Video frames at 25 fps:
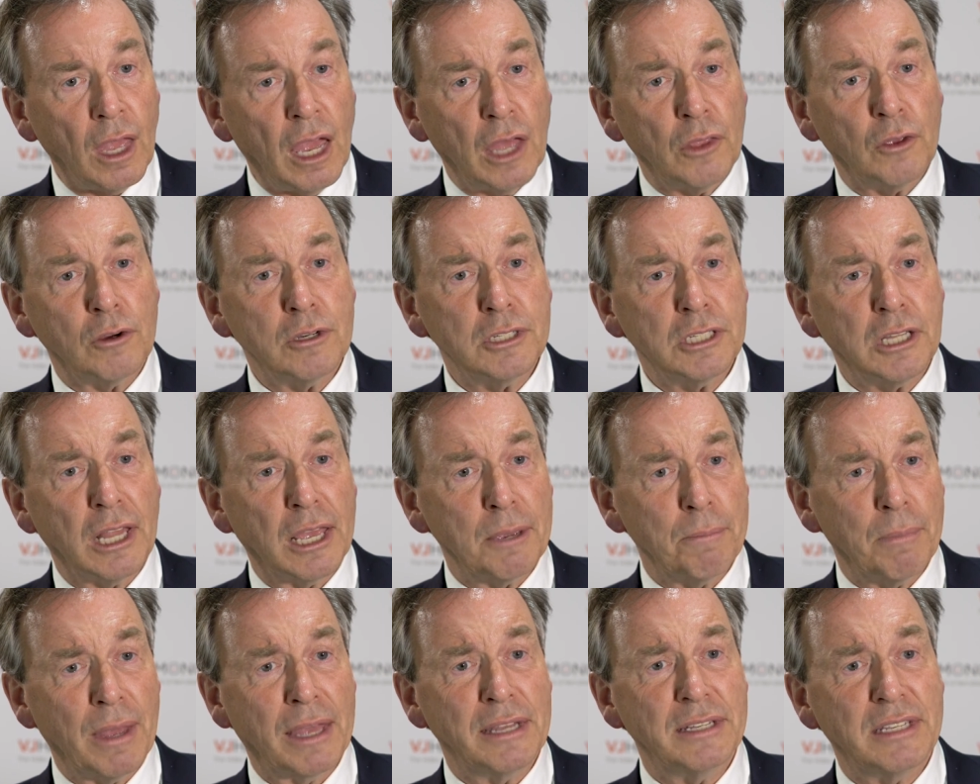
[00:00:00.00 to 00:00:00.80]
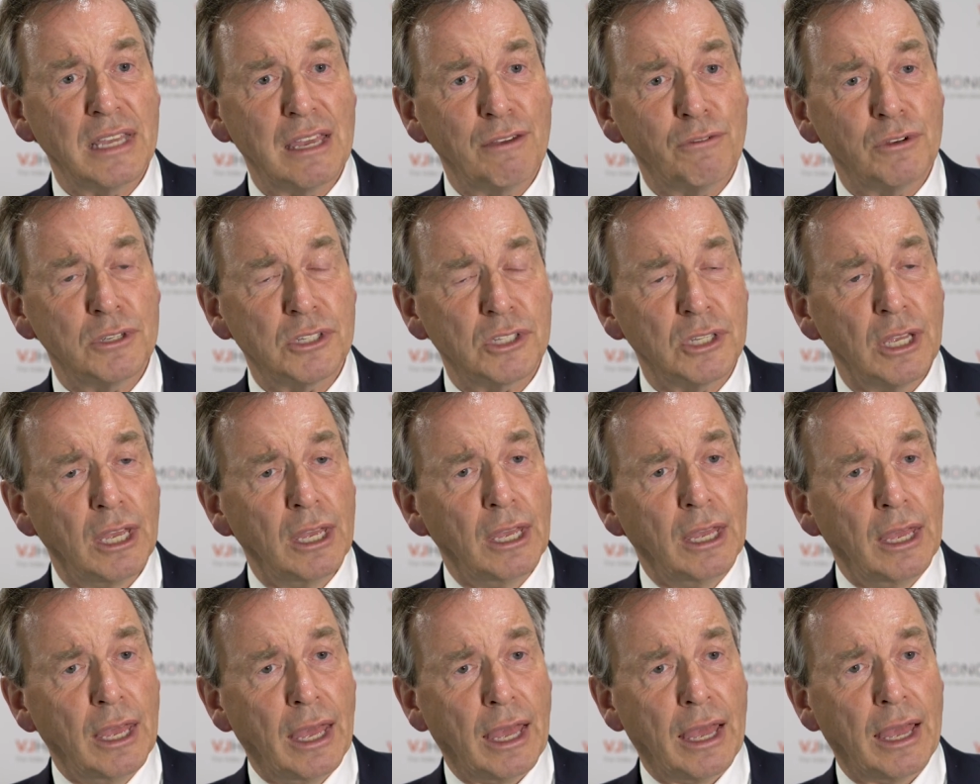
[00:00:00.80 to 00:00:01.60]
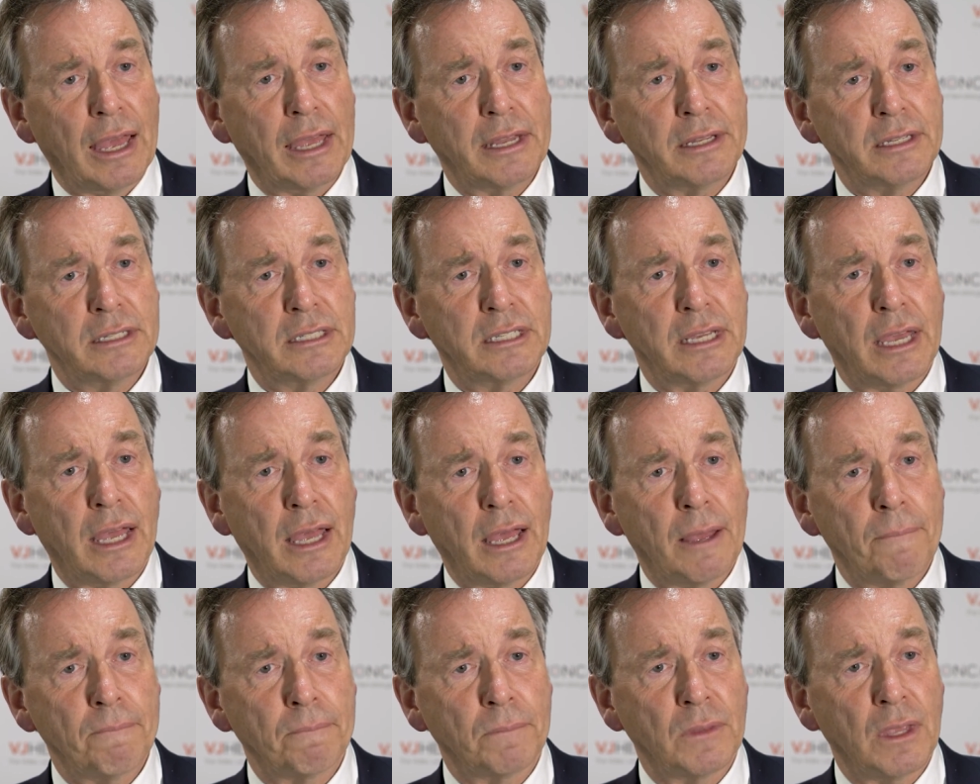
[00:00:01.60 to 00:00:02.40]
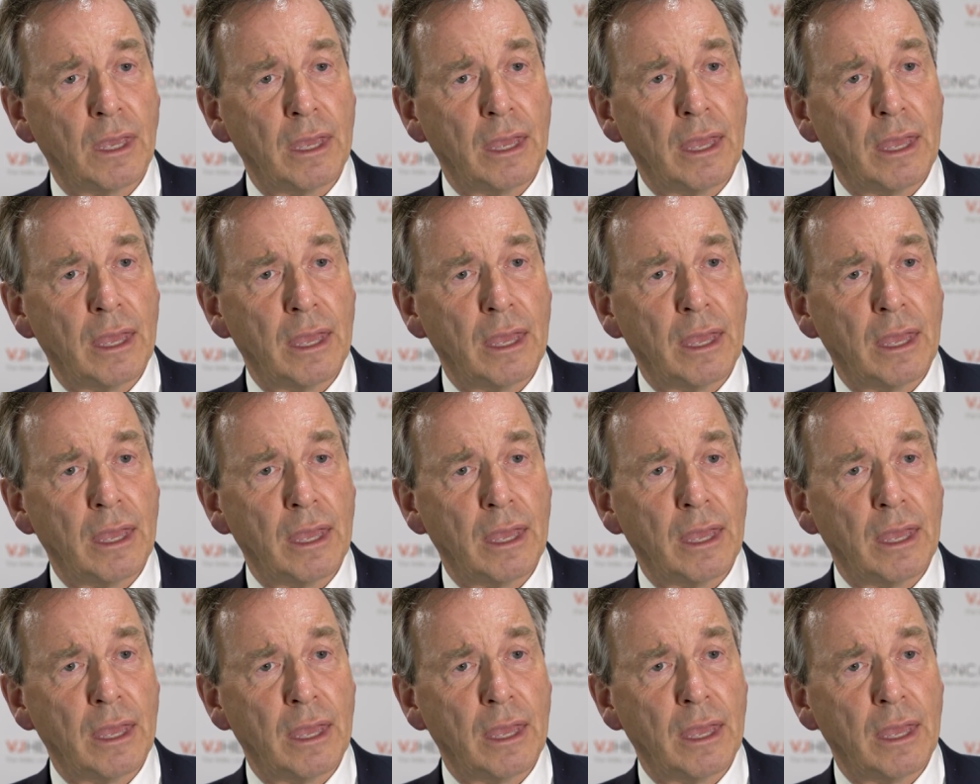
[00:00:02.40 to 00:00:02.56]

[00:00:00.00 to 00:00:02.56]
others like Matt Davids and, um,